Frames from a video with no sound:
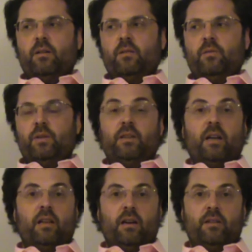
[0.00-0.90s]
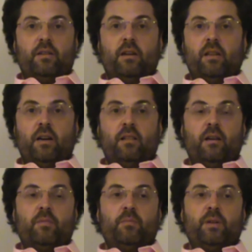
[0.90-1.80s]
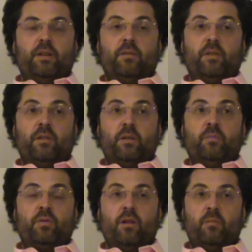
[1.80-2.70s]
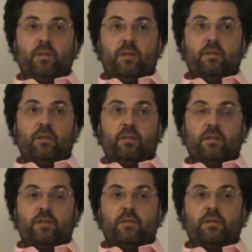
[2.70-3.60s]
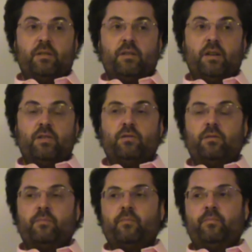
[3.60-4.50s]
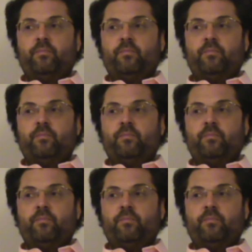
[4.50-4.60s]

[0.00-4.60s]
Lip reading: with the Dalai Lama being very prominent in this discussion,